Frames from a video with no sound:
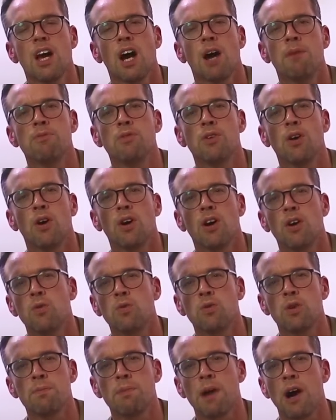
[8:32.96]
I'm not
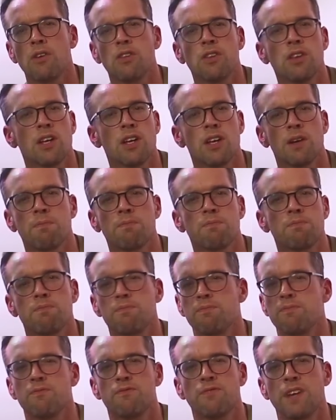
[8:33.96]
all about the
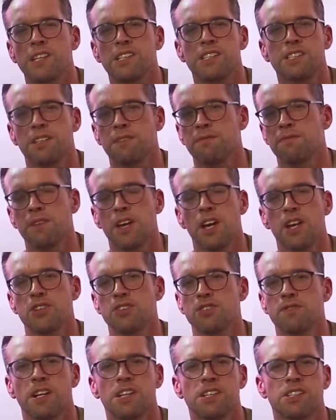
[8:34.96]
fancy
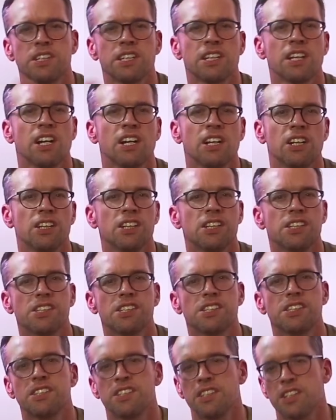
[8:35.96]
fish, fancy
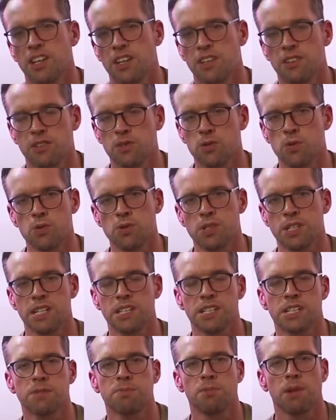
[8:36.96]
colours, you know, gaudy
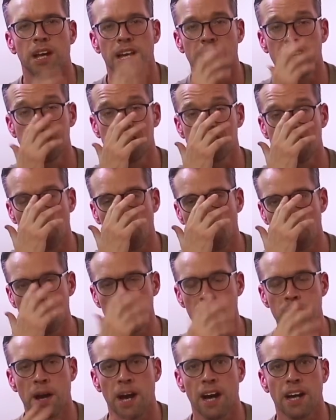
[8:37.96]
displays, high
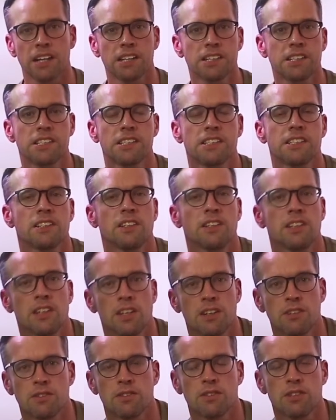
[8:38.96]
impact, you
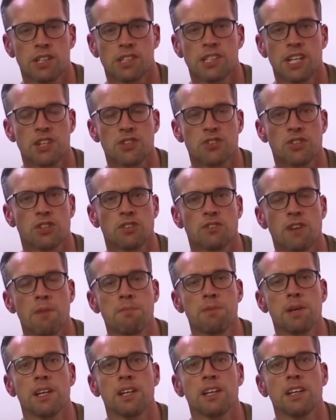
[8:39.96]
know, attention
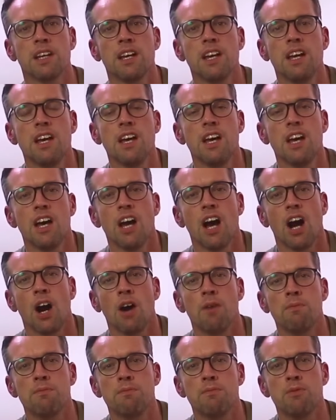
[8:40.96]
grabbing.
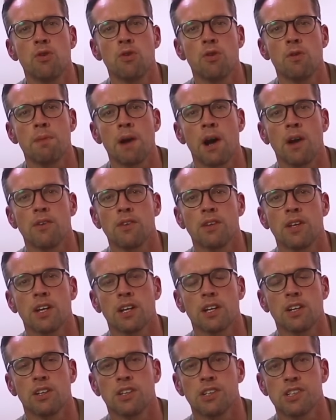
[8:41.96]
I'm more about
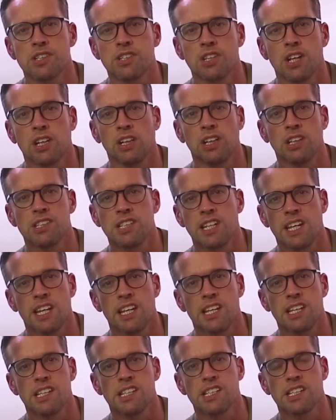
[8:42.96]
the kind of
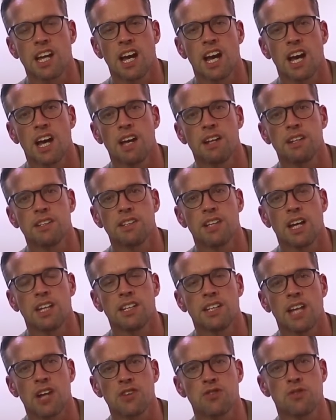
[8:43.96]
subtleties and
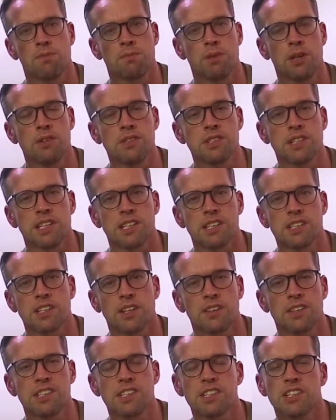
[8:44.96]
natural beauty.
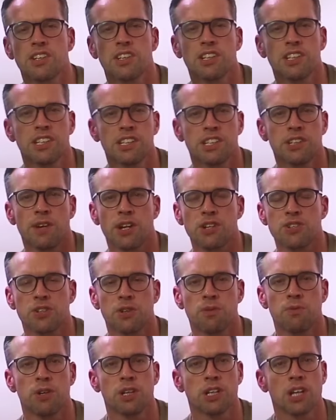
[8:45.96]
So this is kind of the direction
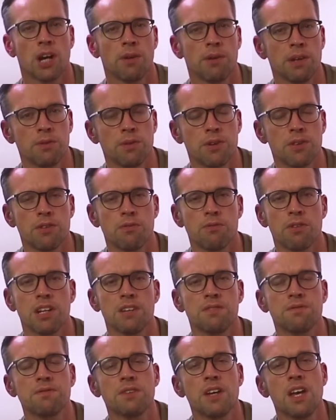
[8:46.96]
I want to go in with the
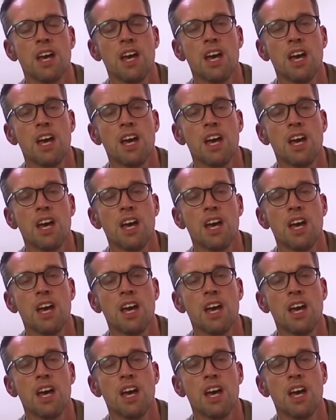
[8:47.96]
reef.